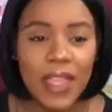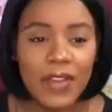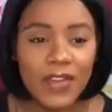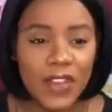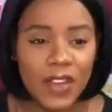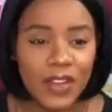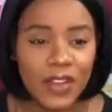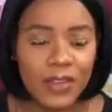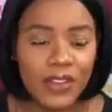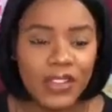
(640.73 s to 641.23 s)
If
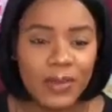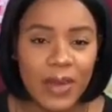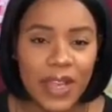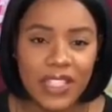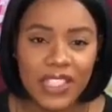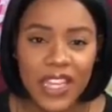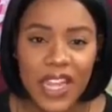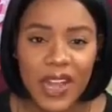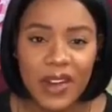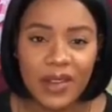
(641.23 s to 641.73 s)
you're new to my
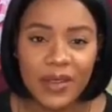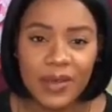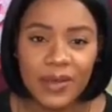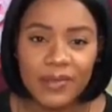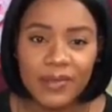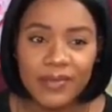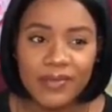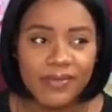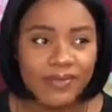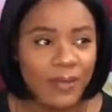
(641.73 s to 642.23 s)

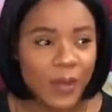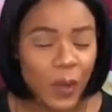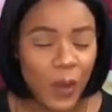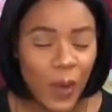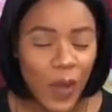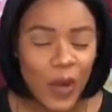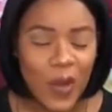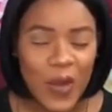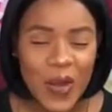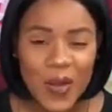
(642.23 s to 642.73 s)
channel,
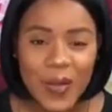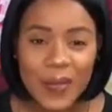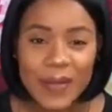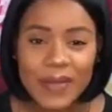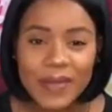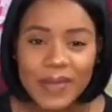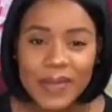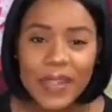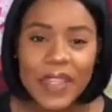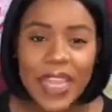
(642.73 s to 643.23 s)
welcome.
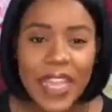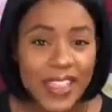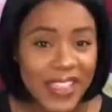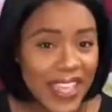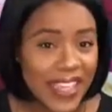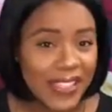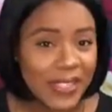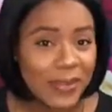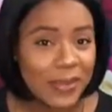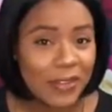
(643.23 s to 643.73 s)
Hit
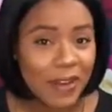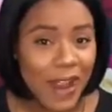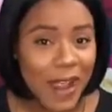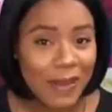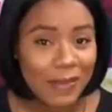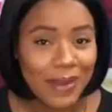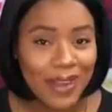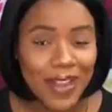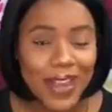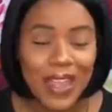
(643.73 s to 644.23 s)
that
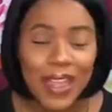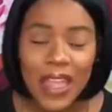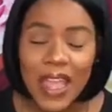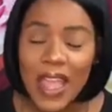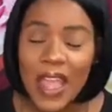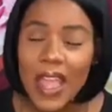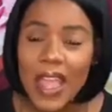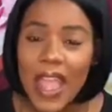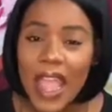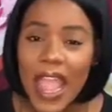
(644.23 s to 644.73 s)
subscribe button.
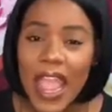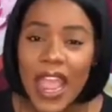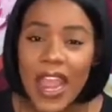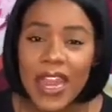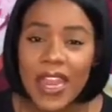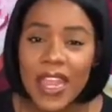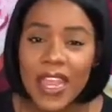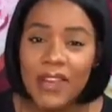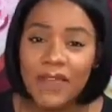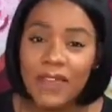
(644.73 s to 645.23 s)

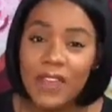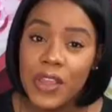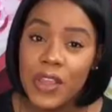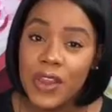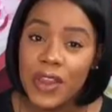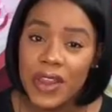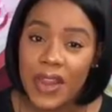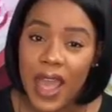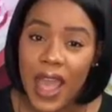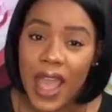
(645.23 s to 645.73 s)
And if
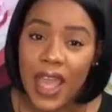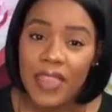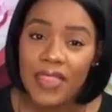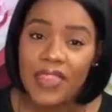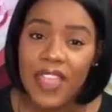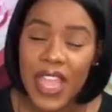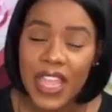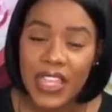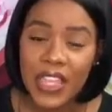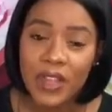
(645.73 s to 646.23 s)
you're not,
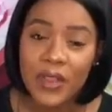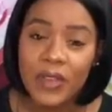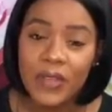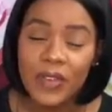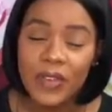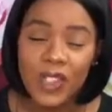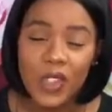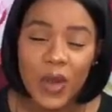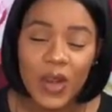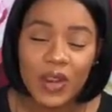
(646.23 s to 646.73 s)
thank you
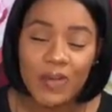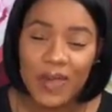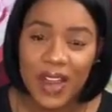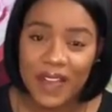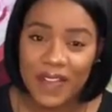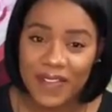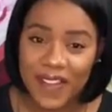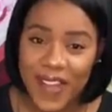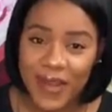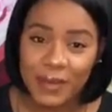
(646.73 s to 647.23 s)
for joining my
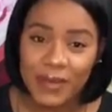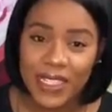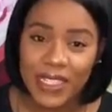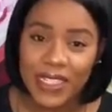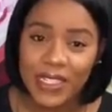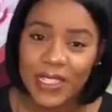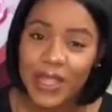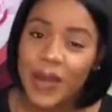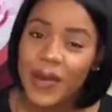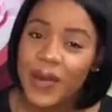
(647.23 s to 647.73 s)
family.
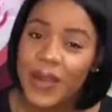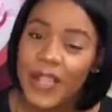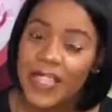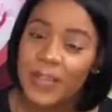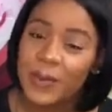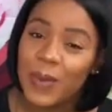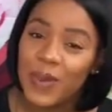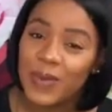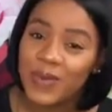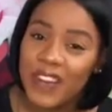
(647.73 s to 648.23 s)
So it's
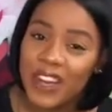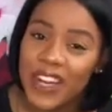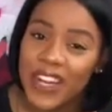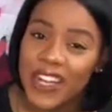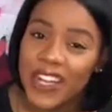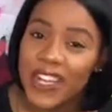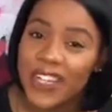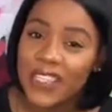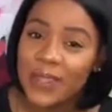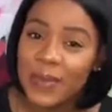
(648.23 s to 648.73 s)
been
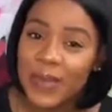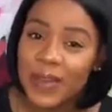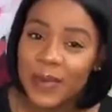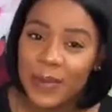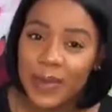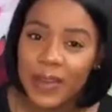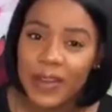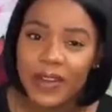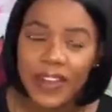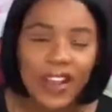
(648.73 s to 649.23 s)
fun, it's been
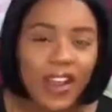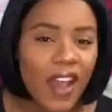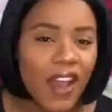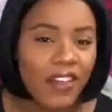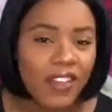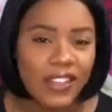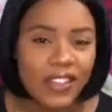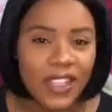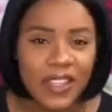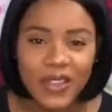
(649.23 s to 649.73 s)
real, and
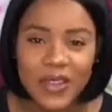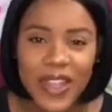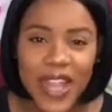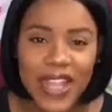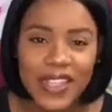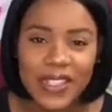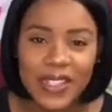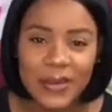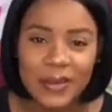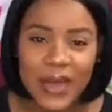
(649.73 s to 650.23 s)
I'll see you
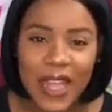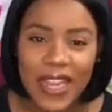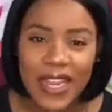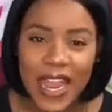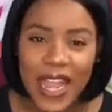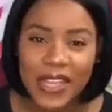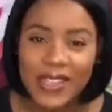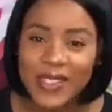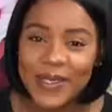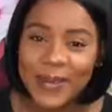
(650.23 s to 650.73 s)
guys in my
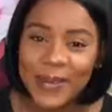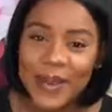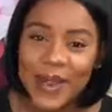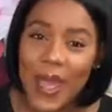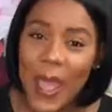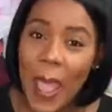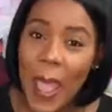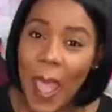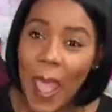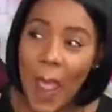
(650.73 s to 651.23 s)
next one.
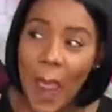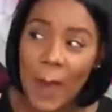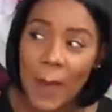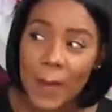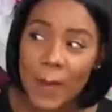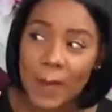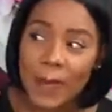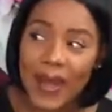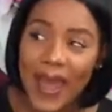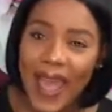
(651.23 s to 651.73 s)

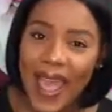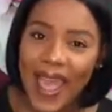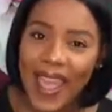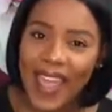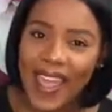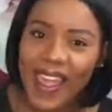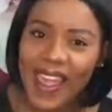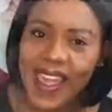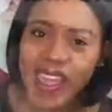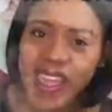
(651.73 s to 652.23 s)

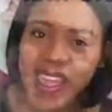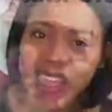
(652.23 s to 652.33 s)
Bye.